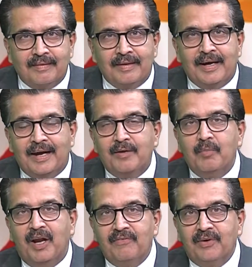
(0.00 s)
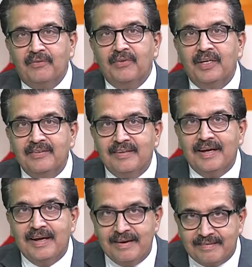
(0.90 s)
get the benefit of his
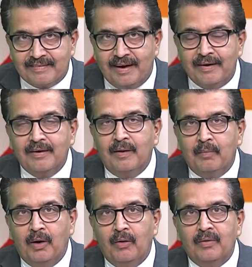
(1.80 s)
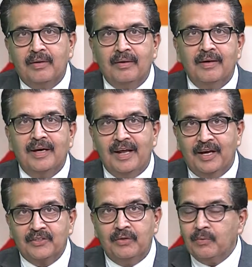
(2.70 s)
insight about
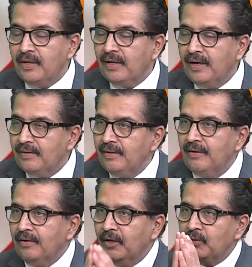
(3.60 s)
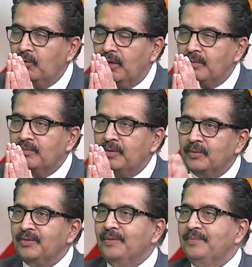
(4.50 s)
election 2019. Dr. Welcome. Namaste.